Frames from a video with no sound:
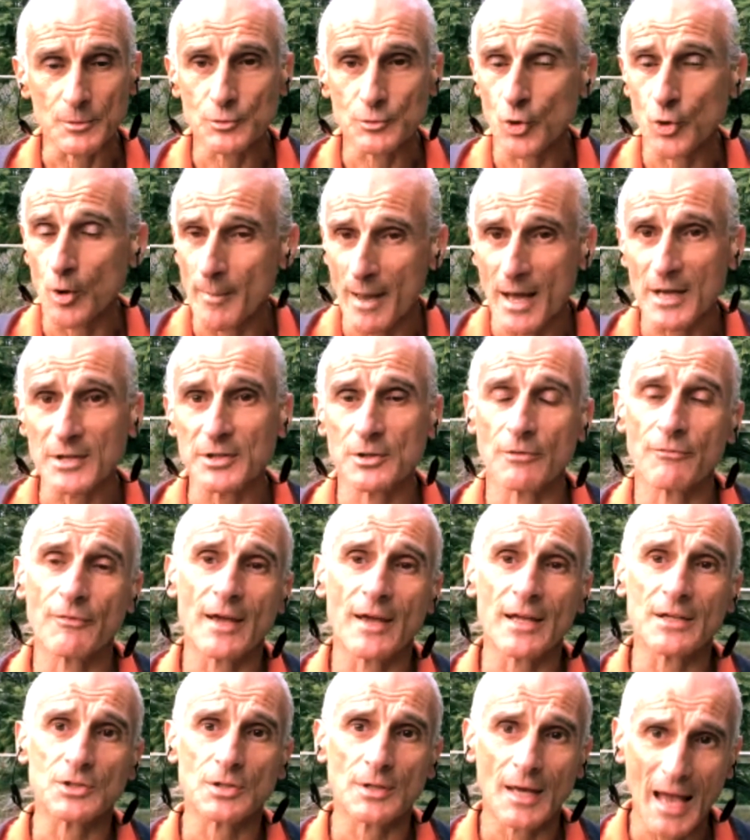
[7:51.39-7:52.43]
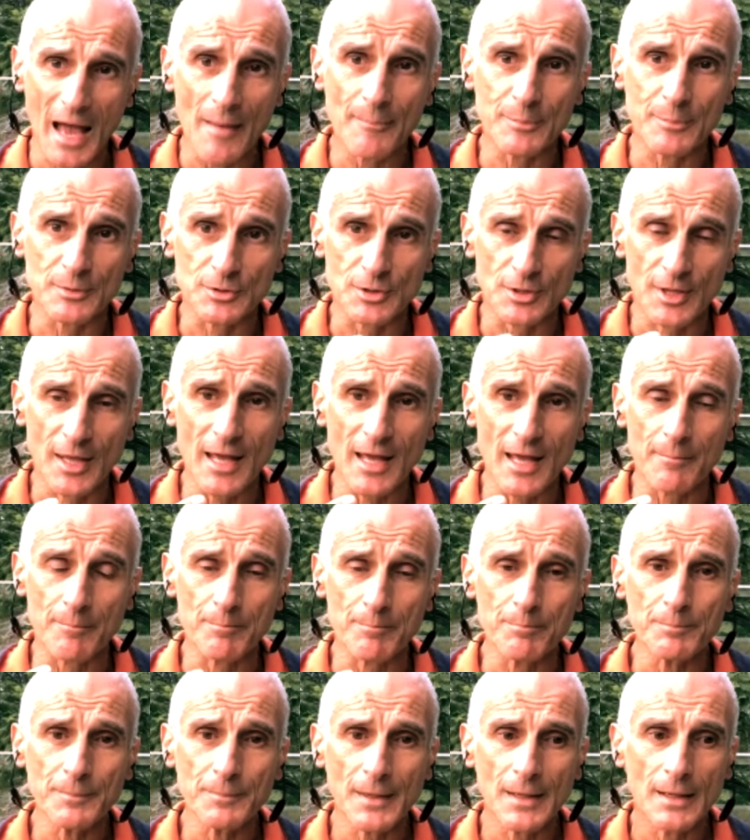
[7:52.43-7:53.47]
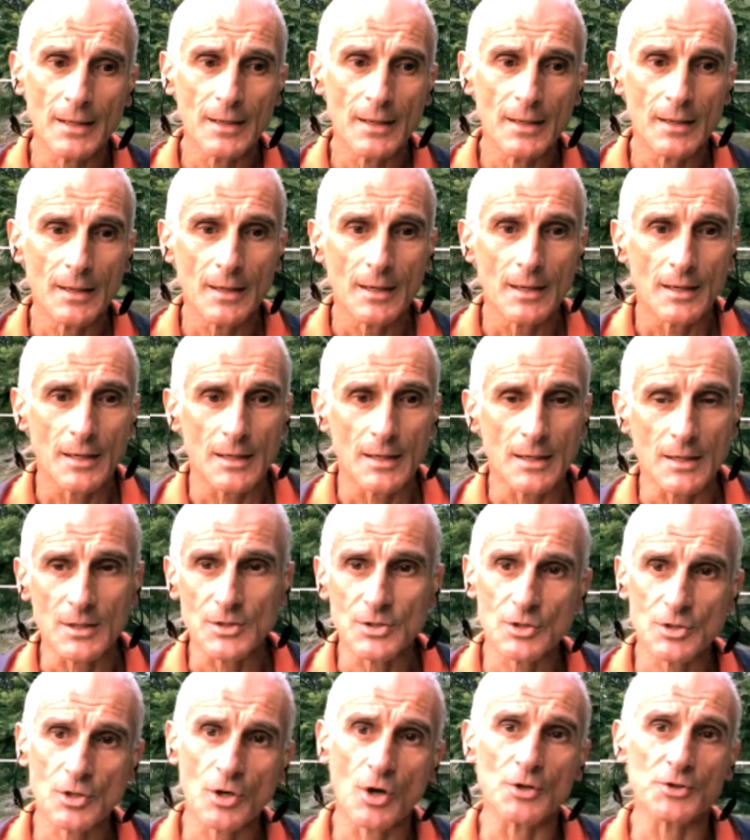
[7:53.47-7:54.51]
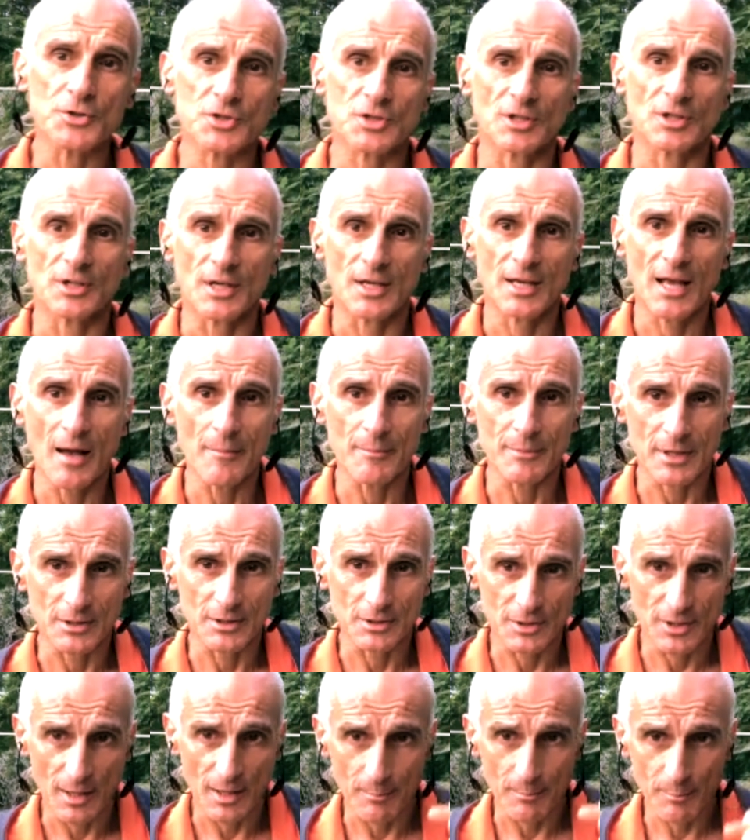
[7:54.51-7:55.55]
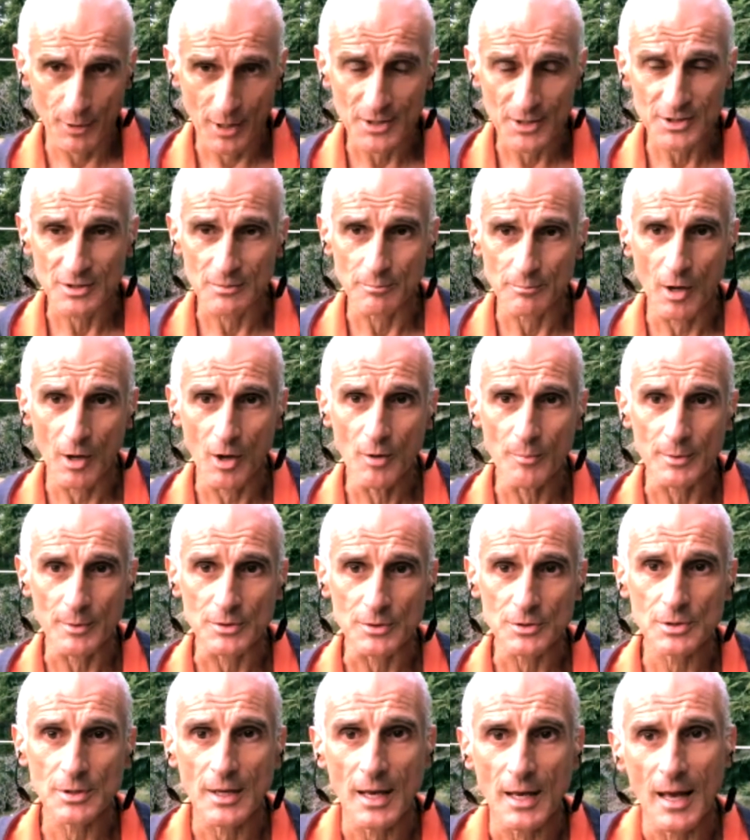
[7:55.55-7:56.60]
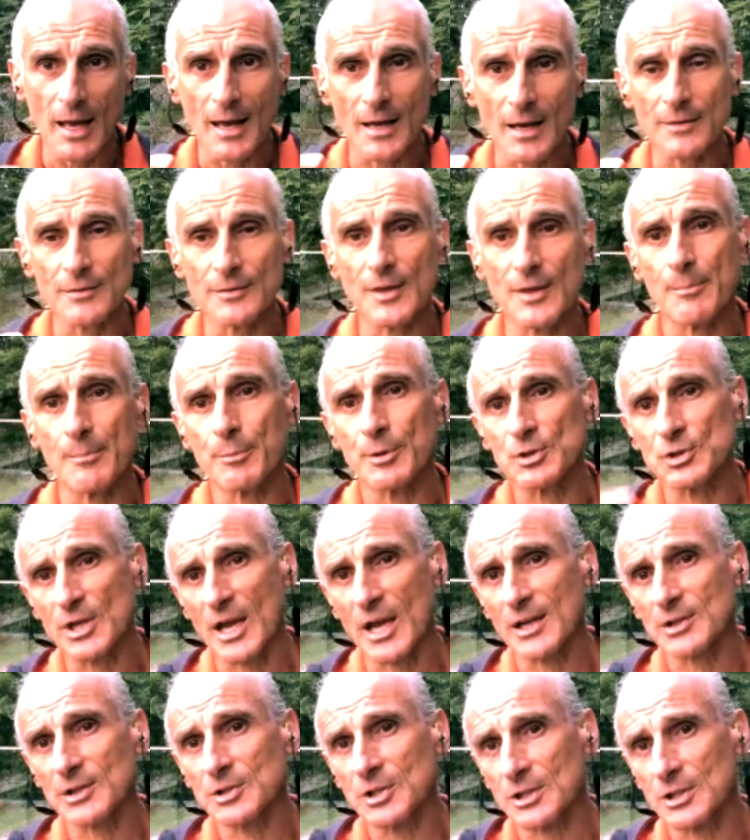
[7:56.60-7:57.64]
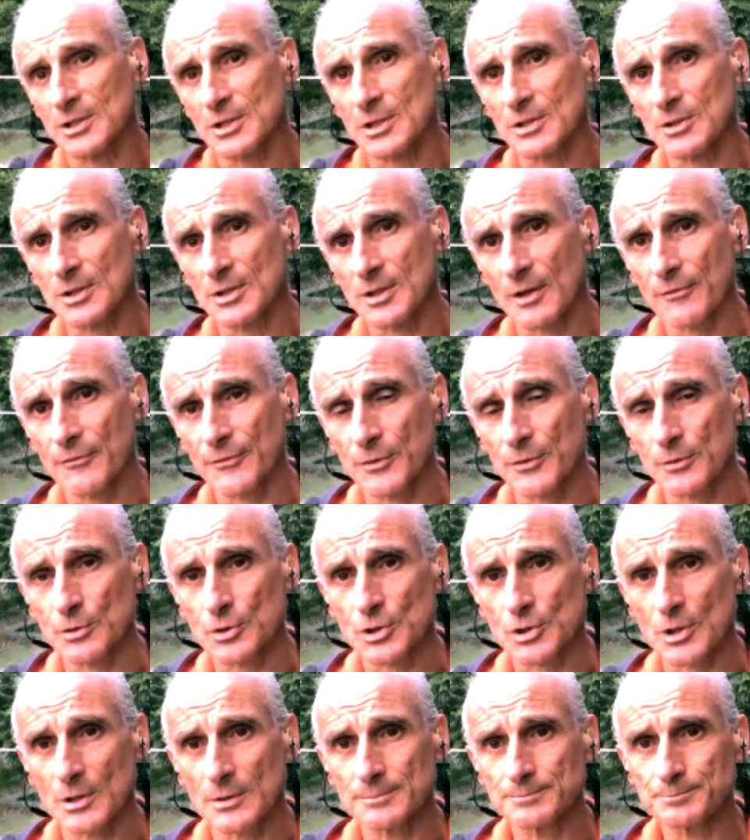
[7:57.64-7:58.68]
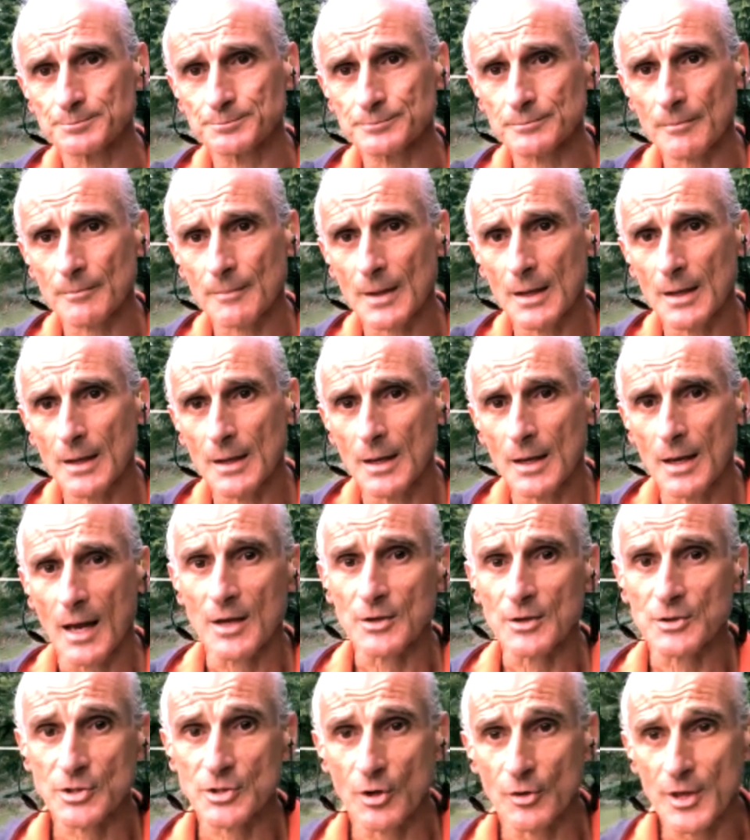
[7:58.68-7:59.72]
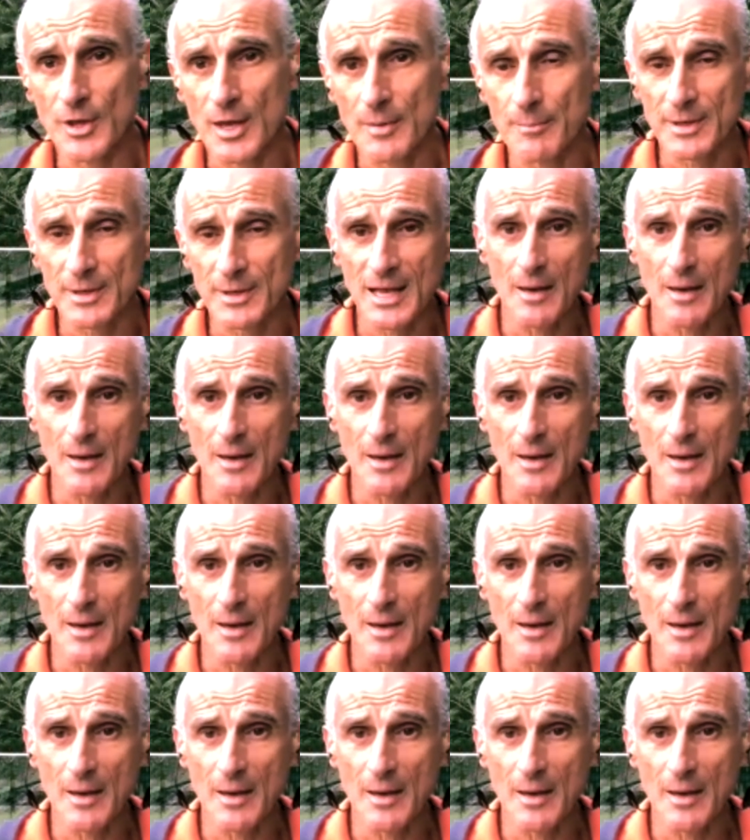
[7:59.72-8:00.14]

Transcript: traumatic event happened to them is constantly coming into their present moment, and they're projecting it into their future. And so they're